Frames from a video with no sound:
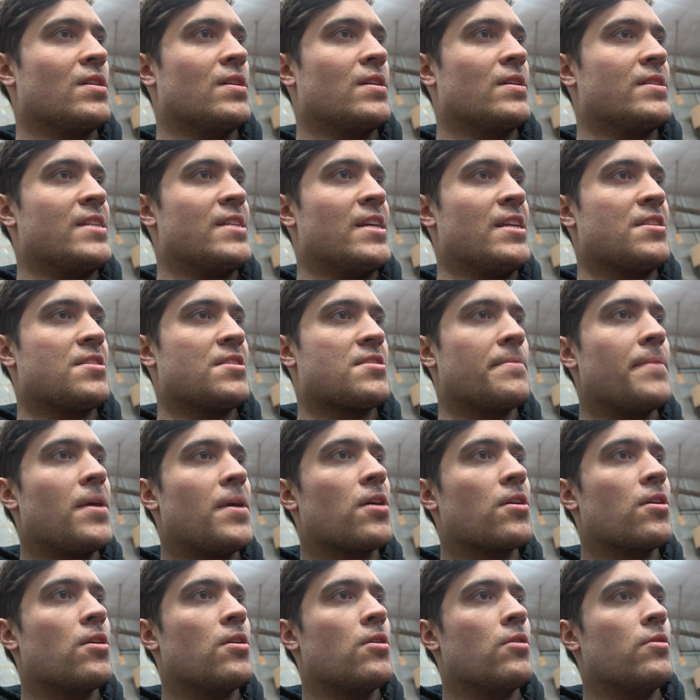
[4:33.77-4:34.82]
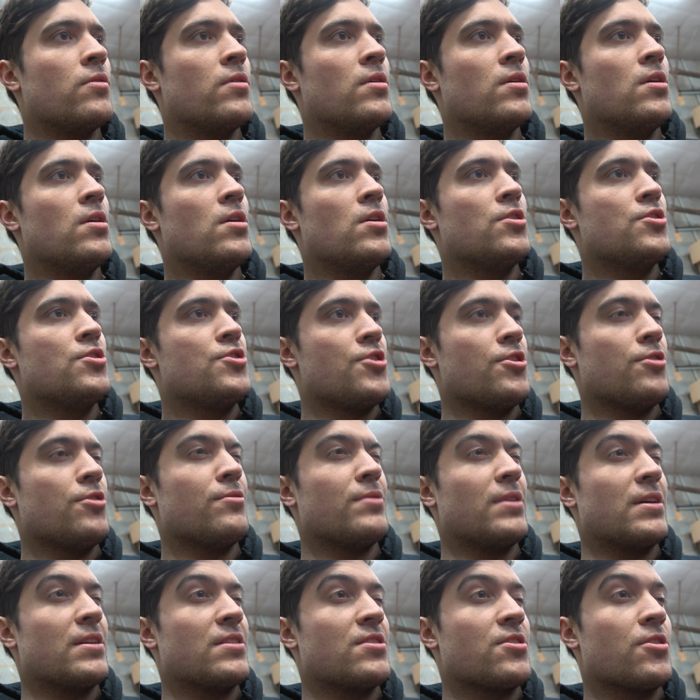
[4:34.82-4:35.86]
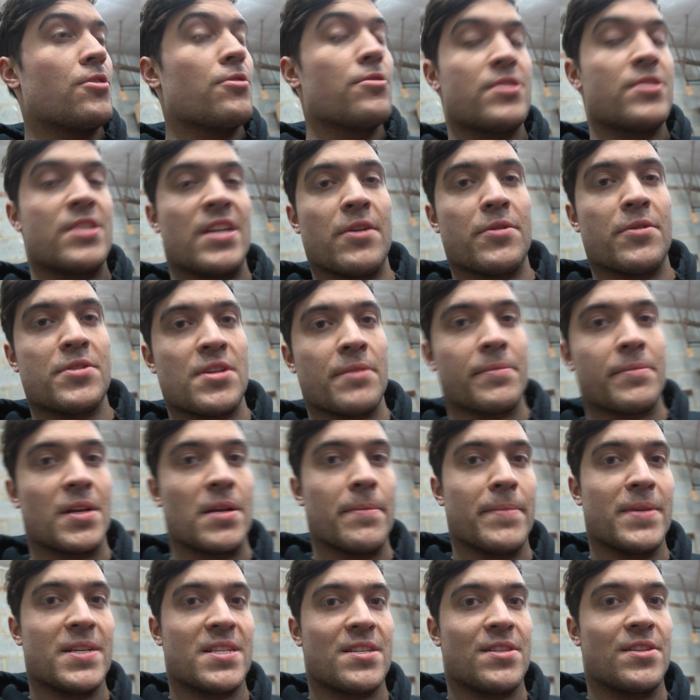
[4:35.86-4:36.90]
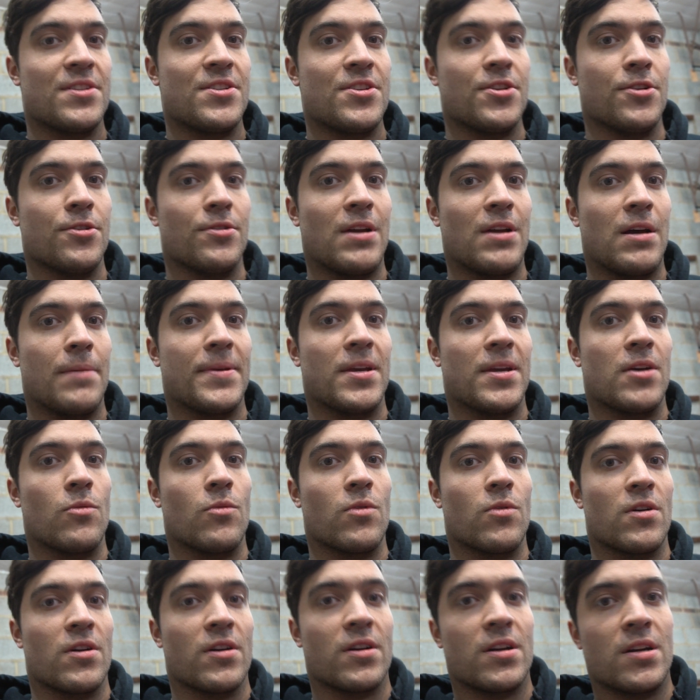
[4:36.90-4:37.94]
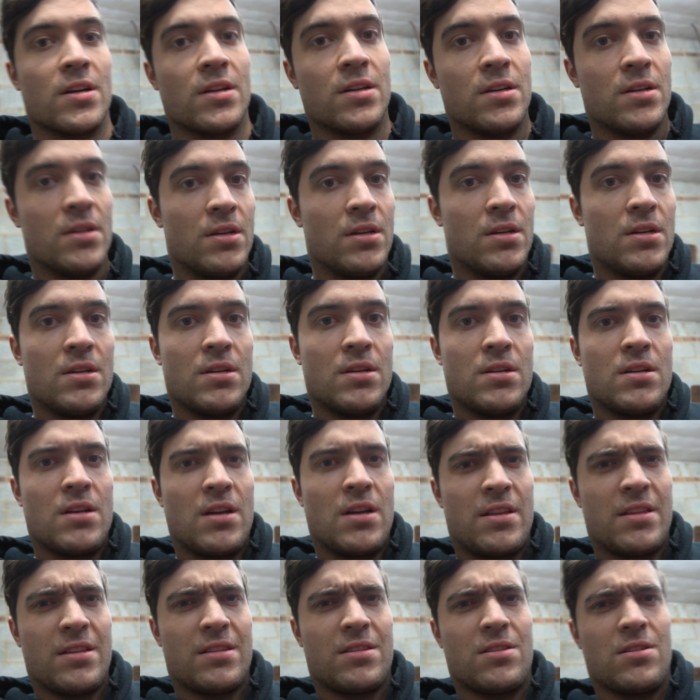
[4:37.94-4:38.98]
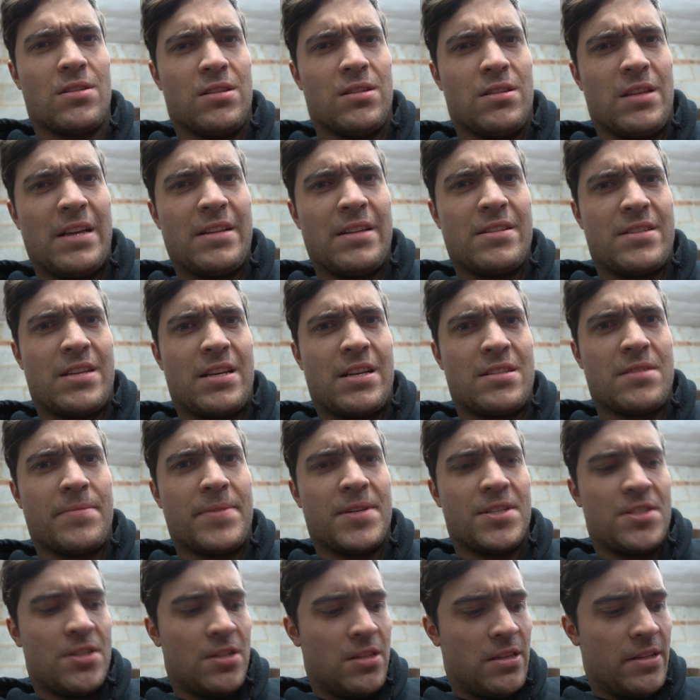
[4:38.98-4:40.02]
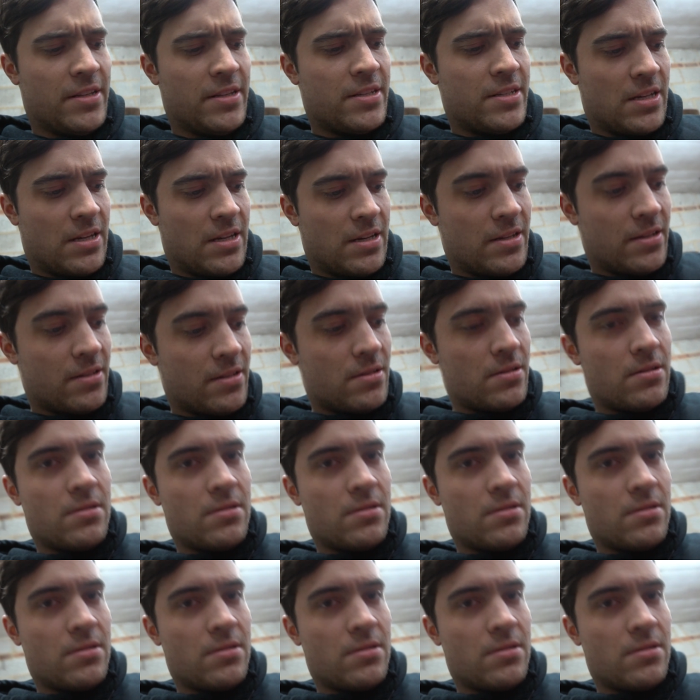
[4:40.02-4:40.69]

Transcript: Tint tomorrow, tune on Tuesday, which I'm gonna miss the tune. I'll be at work. I think the lens has a bunch of lint on it.